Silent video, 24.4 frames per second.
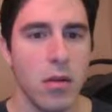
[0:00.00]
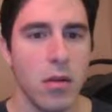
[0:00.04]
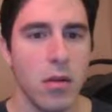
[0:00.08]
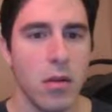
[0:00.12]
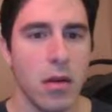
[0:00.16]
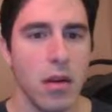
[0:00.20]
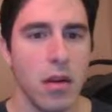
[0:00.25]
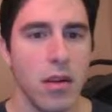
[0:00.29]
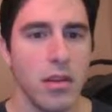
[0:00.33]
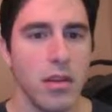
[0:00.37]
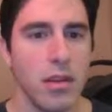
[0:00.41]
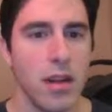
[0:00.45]

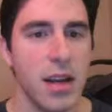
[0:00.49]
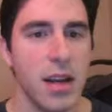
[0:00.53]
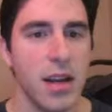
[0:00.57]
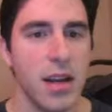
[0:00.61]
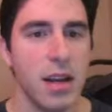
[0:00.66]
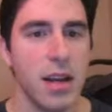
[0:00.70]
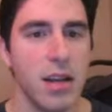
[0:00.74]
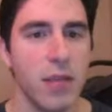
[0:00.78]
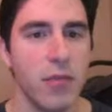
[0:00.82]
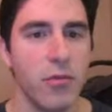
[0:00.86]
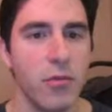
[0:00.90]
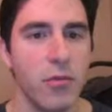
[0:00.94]
His knight
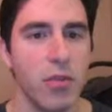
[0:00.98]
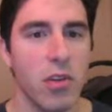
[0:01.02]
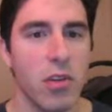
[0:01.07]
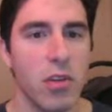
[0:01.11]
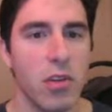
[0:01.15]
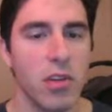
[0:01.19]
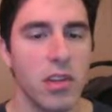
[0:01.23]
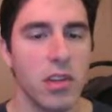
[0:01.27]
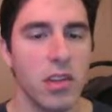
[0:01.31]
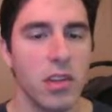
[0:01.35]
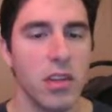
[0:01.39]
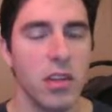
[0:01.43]
and
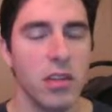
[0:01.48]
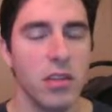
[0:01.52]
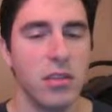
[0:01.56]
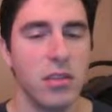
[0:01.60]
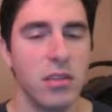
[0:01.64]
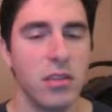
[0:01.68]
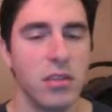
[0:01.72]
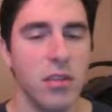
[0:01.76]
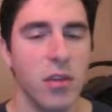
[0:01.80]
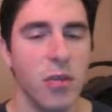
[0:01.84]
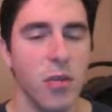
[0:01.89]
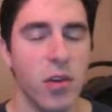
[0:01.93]
rook are still
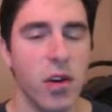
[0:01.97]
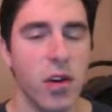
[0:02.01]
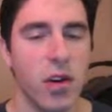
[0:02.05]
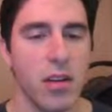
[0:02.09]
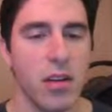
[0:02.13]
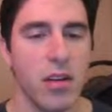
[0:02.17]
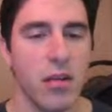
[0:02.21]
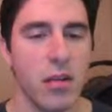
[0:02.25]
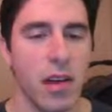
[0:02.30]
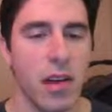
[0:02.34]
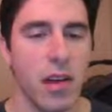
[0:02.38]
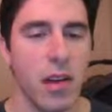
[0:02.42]
somewhat
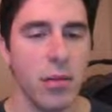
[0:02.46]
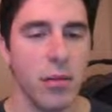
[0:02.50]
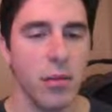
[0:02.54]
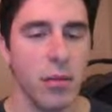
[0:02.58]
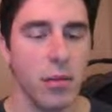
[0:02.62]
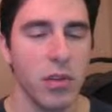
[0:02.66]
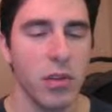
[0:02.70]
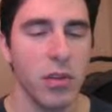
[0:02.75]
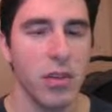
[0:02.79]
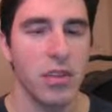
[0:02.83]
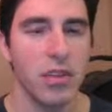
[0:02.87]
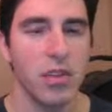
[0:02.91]
undeveloped,
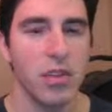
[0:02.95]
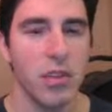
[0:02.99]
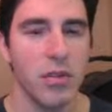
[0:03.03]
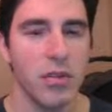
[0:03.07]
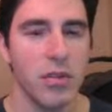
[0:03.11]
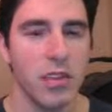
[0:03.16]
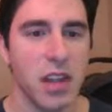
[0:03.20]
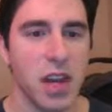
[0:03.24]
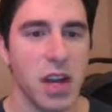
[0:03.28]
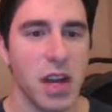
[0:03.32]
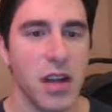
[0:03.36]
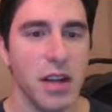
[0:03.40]
or at least off
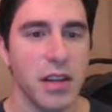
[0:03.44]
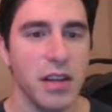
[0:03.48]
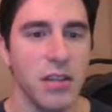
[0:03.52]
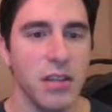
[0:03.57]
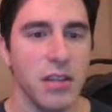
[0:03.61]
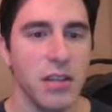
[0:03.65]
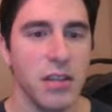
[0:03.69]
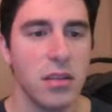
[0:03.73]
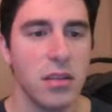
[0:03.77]
sides.